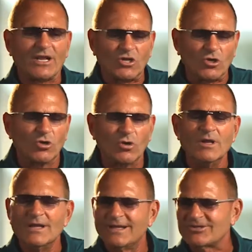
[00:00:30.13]
I curl.
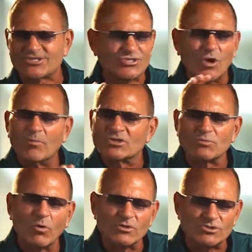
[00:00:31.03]
There's so much
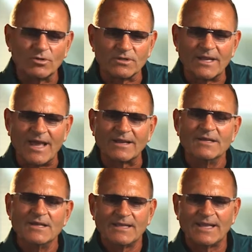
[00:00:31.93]
more to it than that.
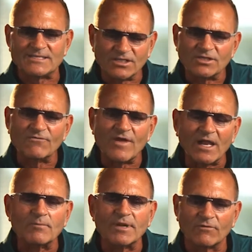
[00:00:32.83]
It's the
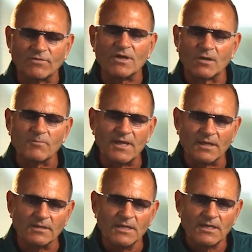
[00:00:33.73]
development of young
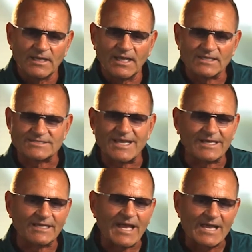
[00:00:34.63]
men. It's
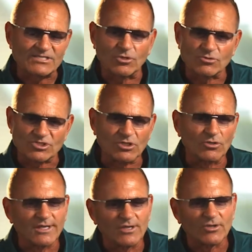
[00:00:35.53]
taking guys that are still
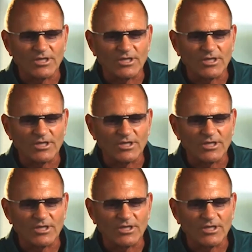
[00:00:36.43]
little